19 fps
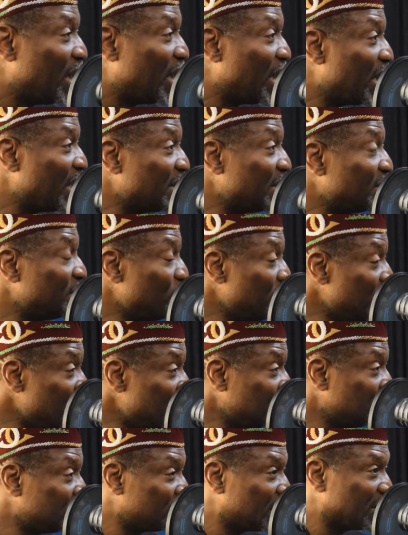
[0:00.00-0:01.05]
and it
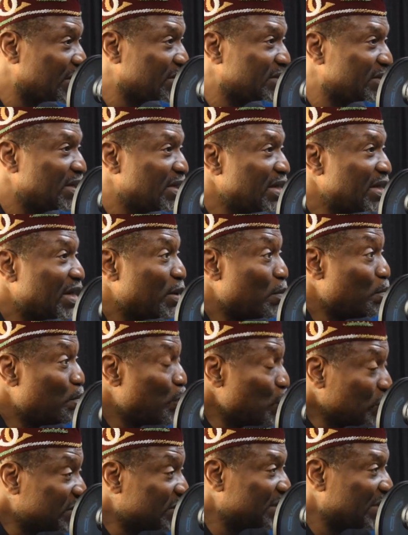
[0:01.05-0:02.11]
means that
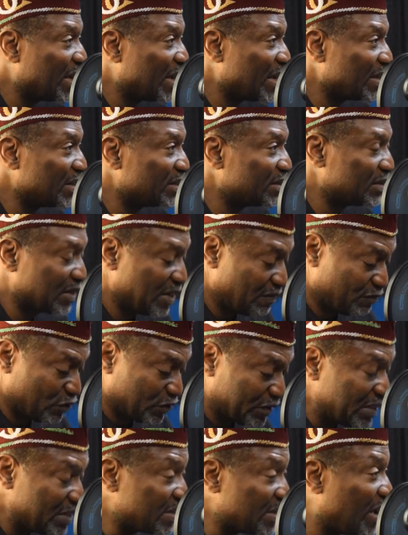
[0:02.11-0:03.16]
both sides have to
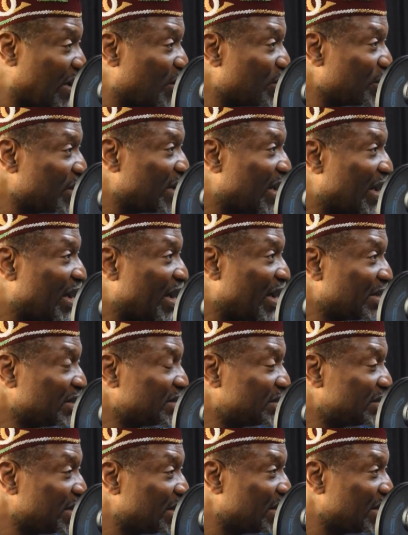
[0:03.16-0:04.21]
sit down and
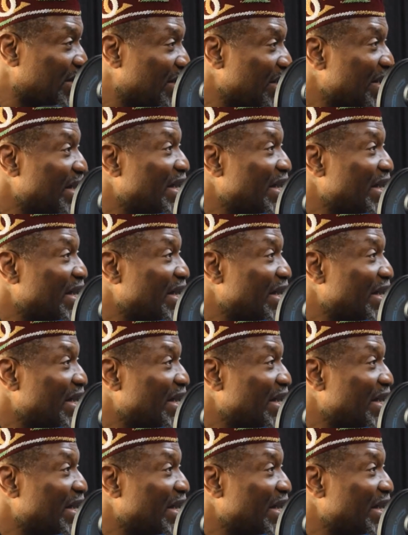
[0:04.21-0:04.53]
say,